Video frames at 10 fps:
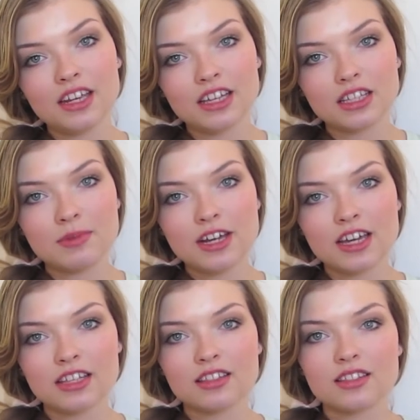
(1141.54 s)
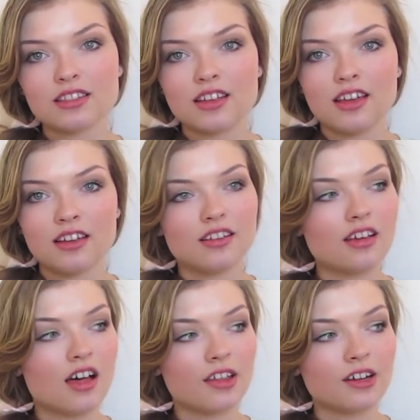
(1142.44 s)
in experience and
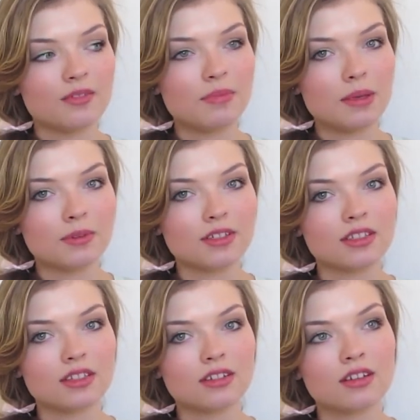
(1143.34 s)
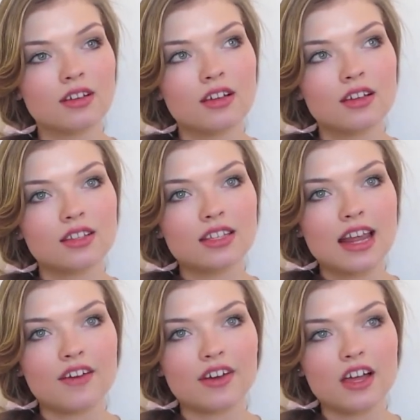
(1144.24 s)
other people's
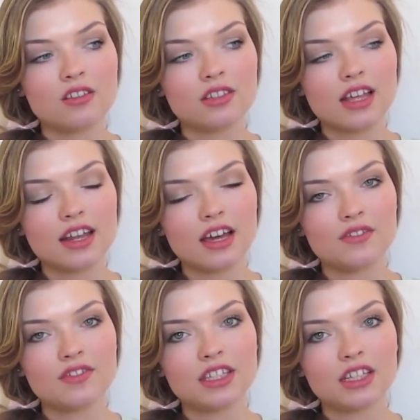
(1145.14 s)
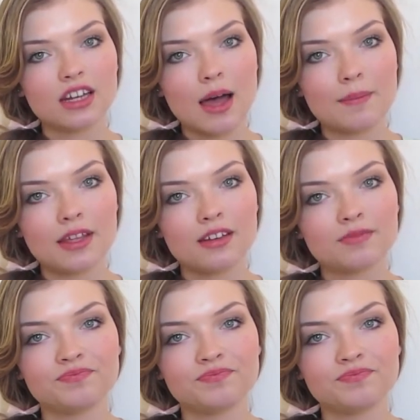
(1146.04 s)
scenarios that I've seen happen.